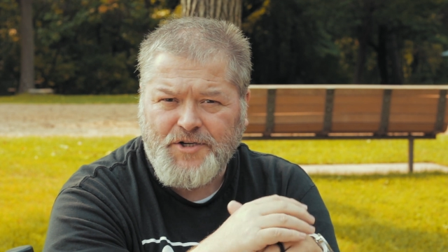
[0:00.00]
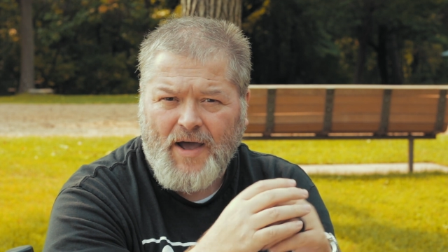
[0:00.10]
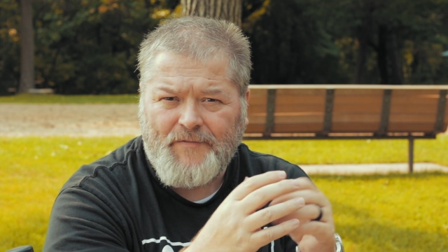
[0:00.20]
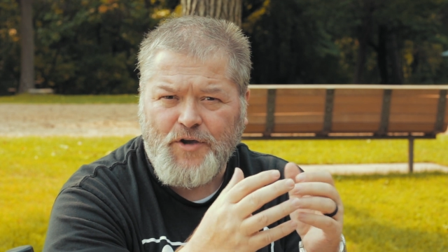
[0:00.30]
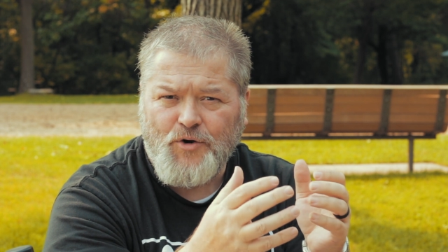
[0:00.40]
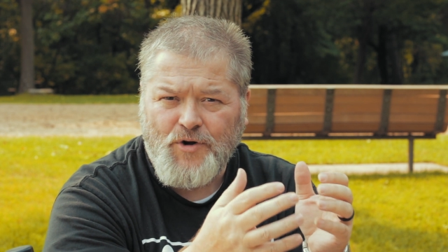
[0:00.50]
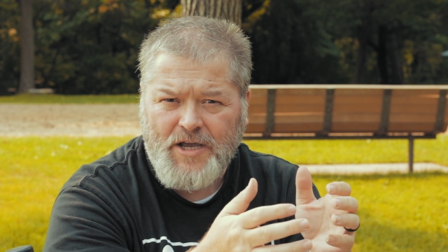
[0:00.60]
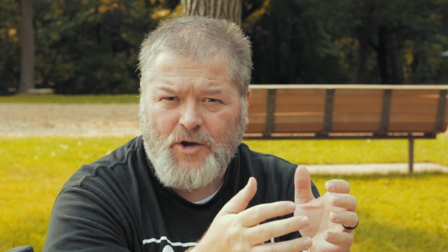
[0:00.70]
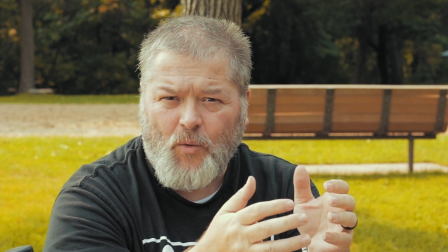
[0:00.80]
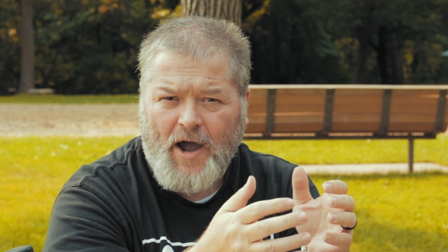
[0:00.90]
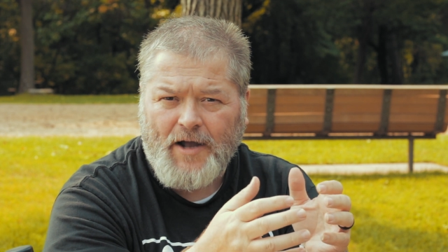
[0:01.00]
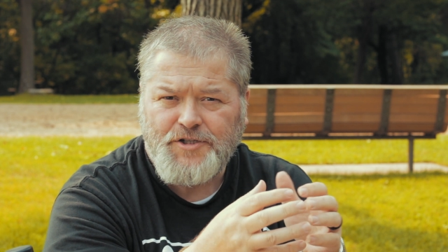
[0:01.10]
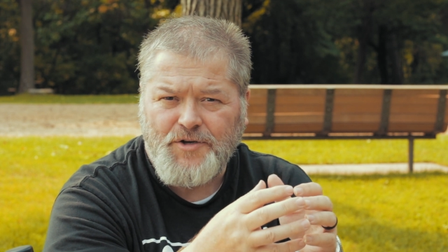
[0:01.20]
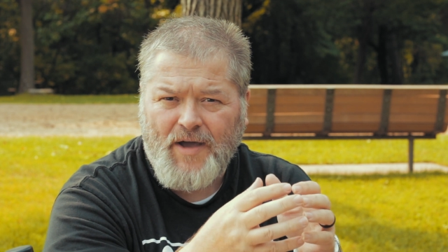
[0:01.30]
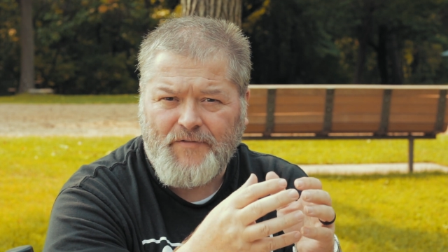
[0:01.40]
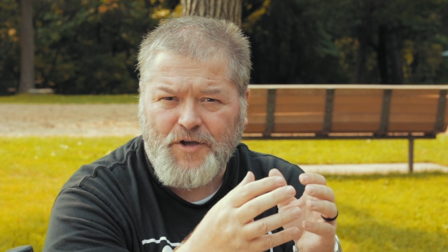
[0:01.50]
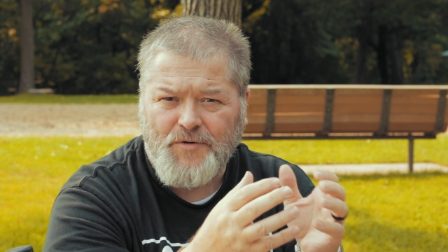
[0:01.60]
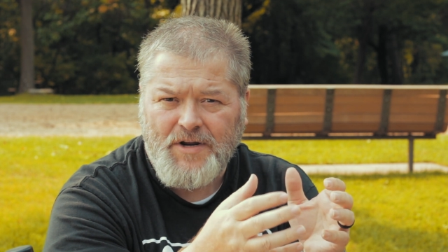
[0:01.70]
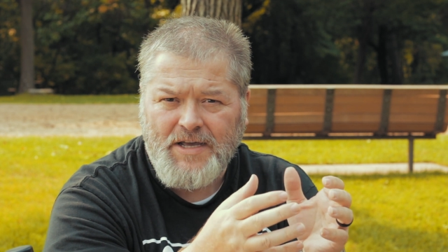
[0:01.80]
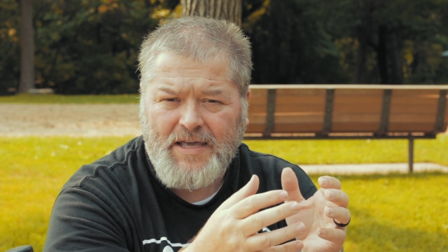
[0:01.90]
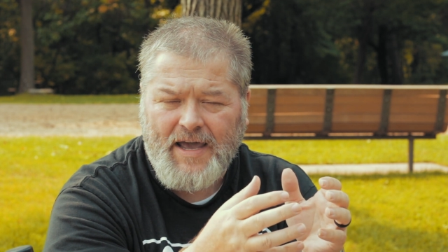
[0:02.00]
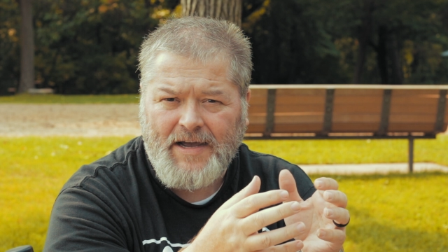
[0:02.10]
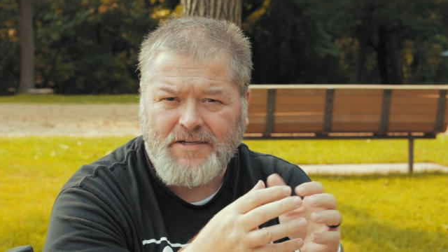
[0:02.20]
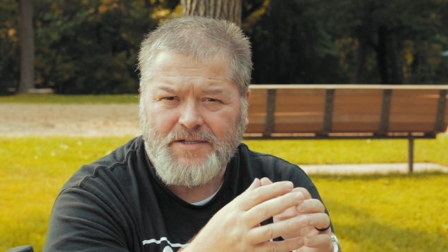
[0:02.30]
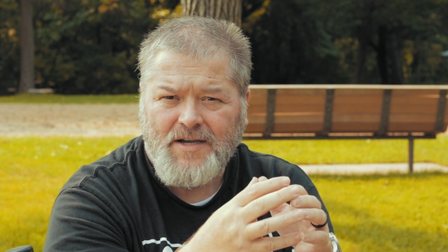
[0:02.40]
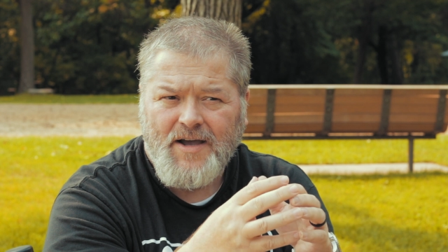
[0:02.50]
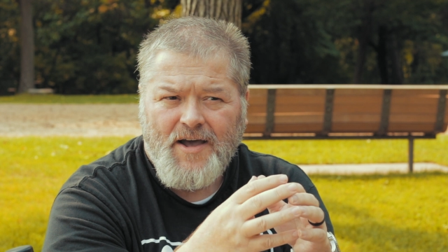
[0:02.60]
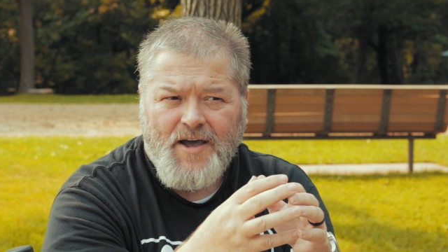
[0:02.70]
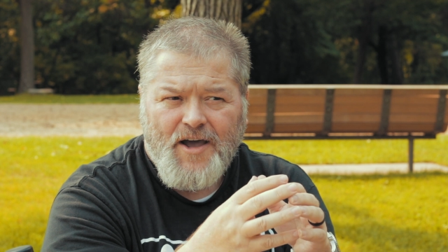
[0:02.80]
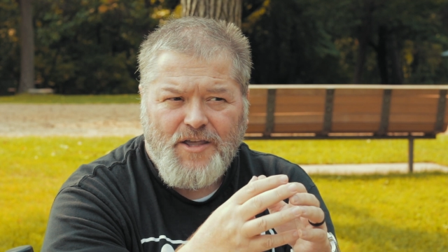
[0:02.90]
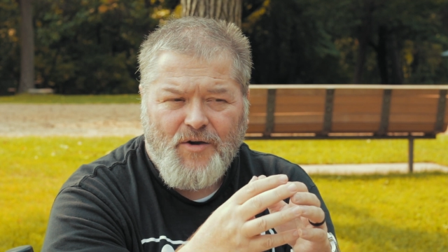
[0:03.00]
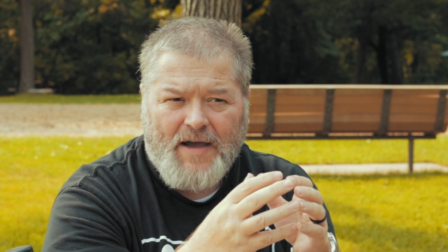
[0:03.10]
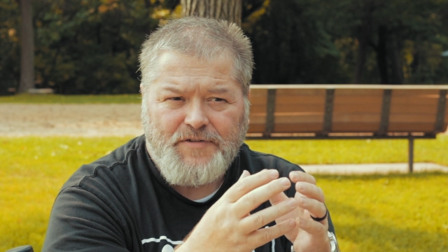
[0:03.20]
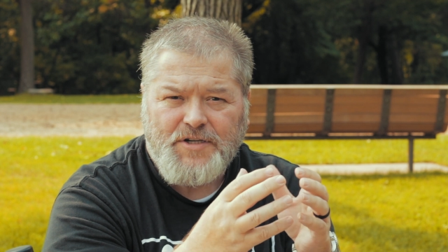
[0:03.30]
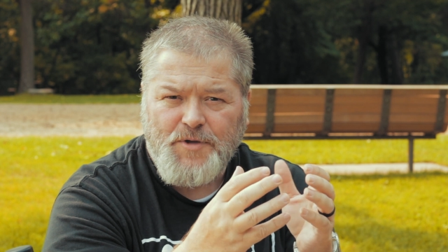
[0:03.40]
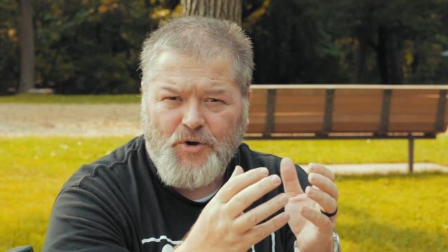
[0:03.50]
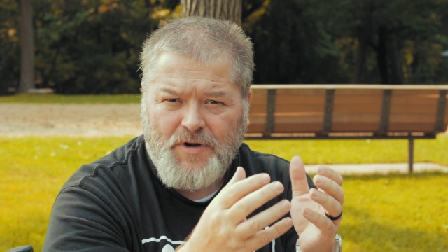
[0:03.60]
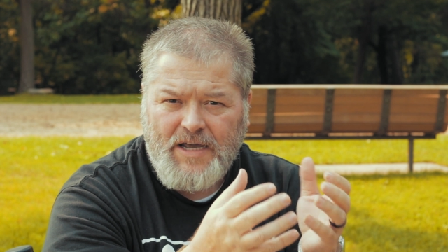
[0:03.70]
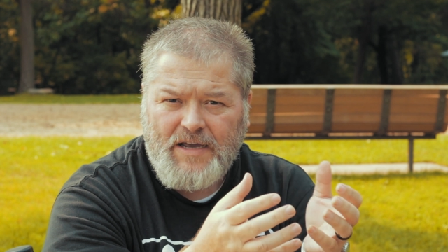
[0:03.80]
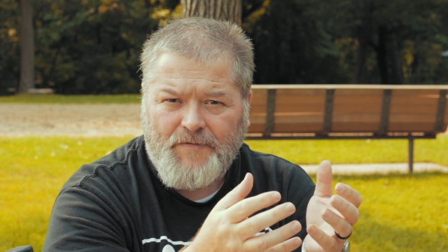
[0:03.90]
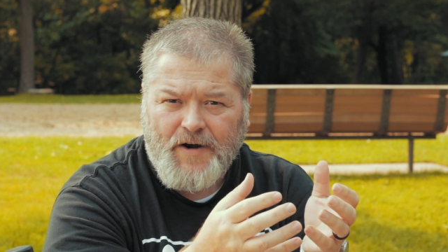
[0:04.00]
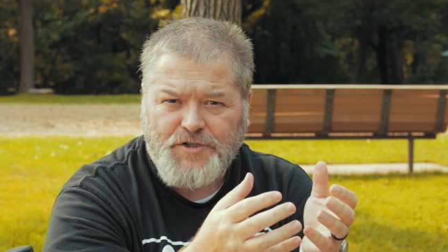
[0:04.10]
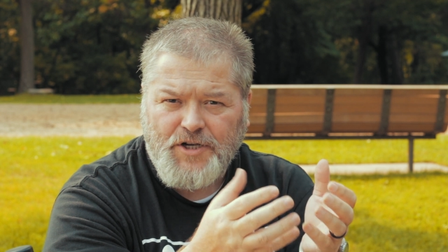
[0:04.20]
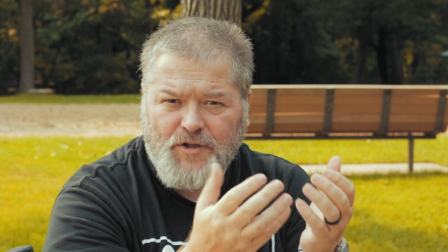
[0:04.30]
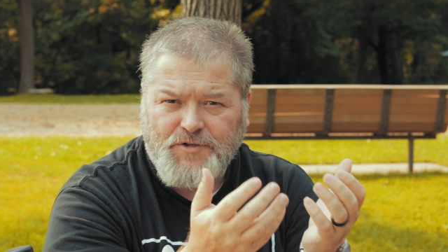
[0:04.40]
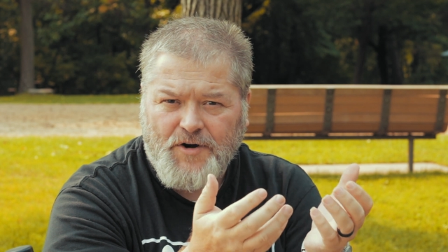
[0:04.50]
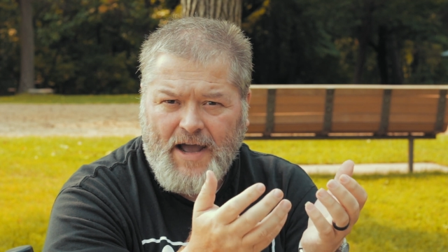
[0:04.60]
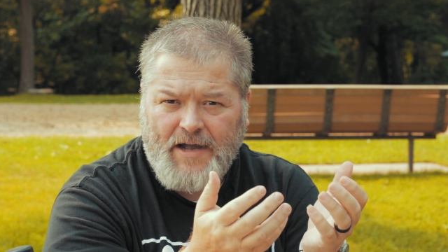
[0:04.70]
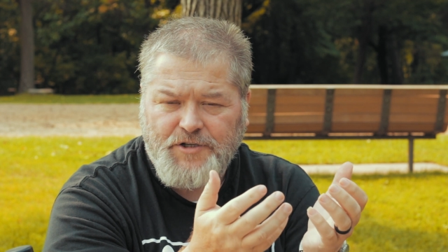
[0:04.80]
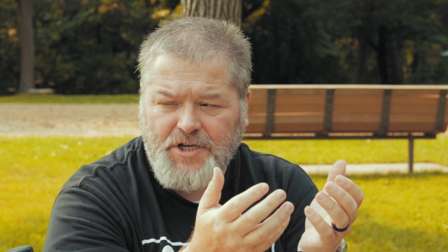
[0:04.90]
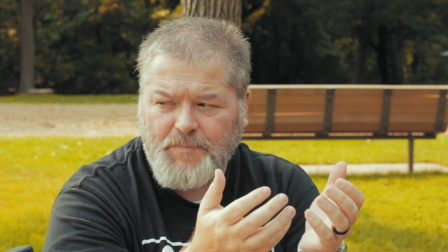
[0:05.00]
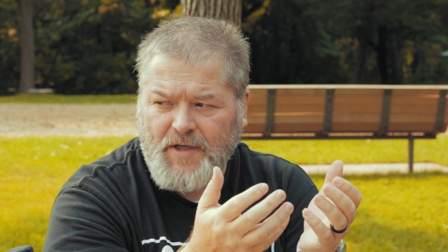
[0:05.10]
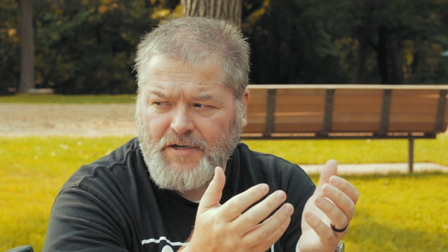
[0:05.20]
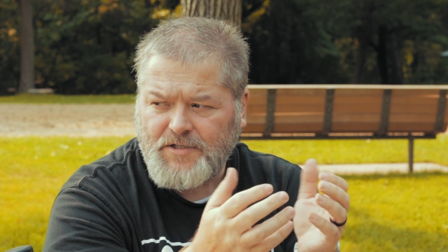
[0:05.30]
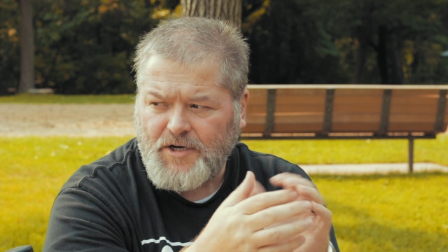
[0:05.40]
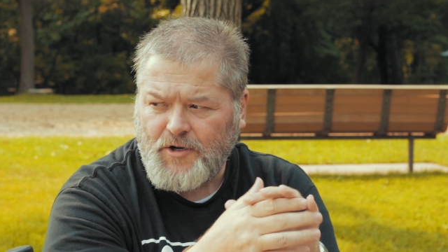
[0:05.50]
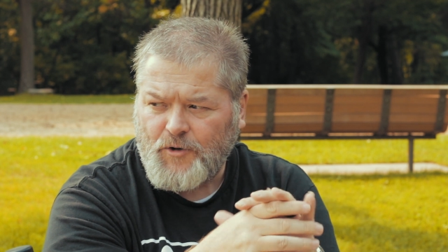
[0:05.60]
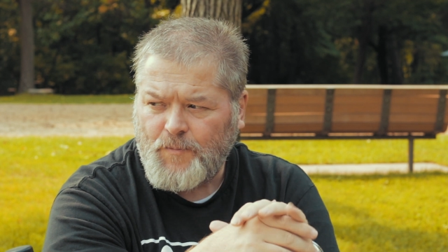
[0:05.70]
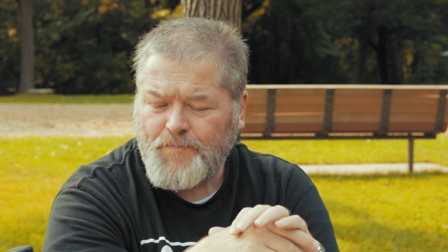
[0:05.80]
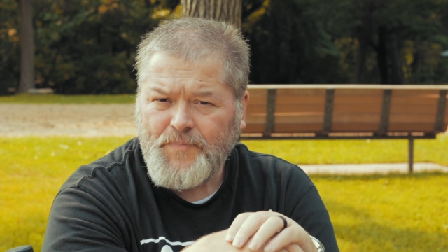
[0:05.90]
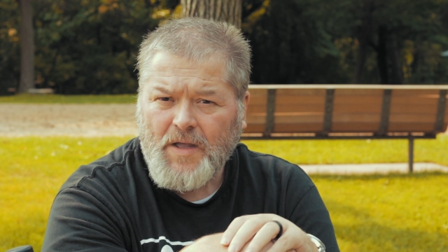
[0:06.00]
You have a unique watch, you have a unique case, you have some unique finishing. Those are not cheap things to do.